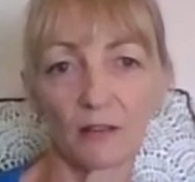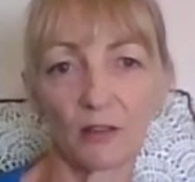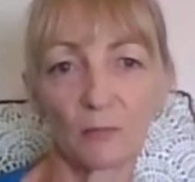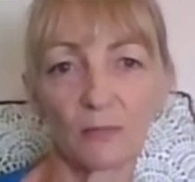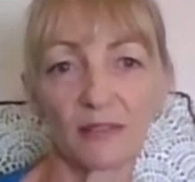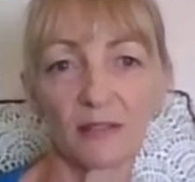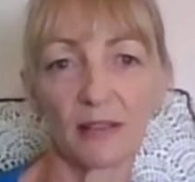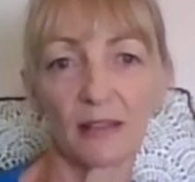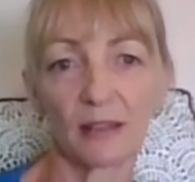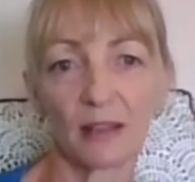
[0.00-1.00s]

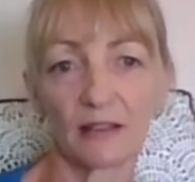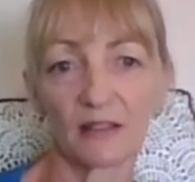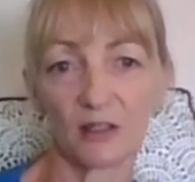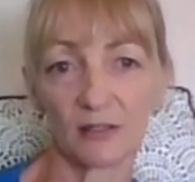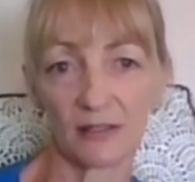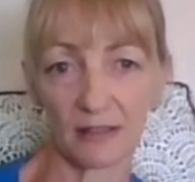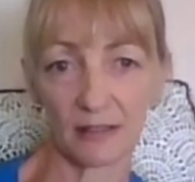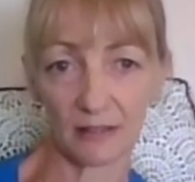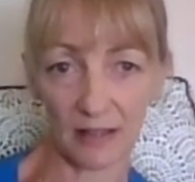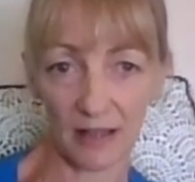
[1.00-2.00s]
numeracy and
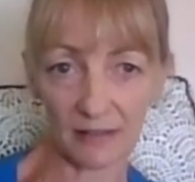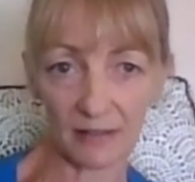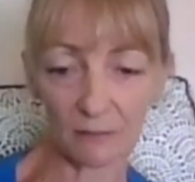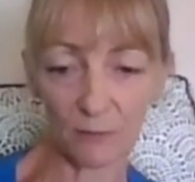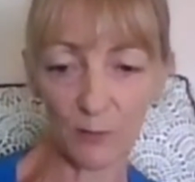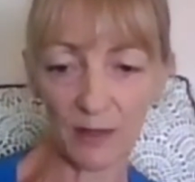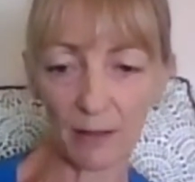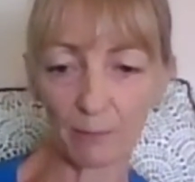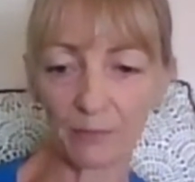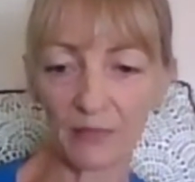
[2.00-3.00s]
literacy classes for
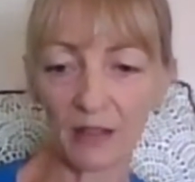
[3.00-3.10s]
them